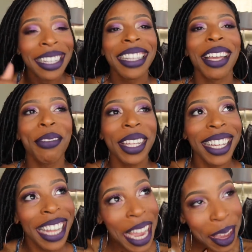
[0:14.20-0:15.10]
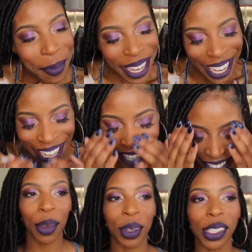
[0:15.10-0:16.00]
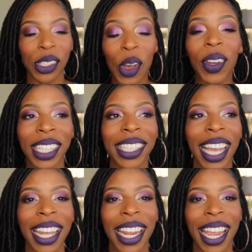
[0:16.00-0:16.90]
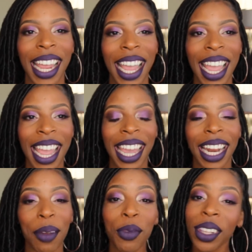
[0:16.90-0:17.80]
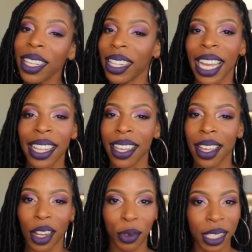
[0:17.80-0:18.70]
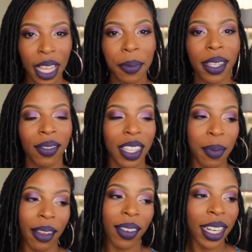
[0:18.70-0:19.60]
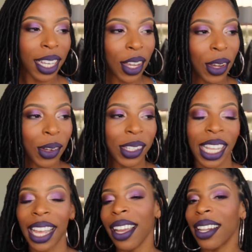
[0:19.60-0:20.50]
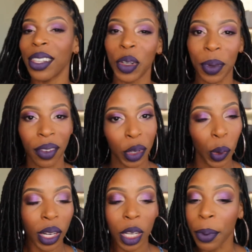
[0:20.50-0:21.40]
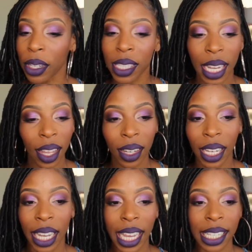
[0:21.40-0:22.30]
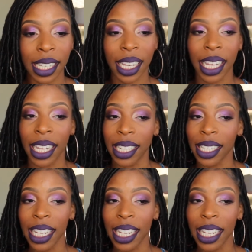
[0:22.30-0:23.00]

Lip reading: they really like me. It was so exciting and I'm really glad that y'all are receptive to my videos. I got a little bit of a quirky personality, guys, and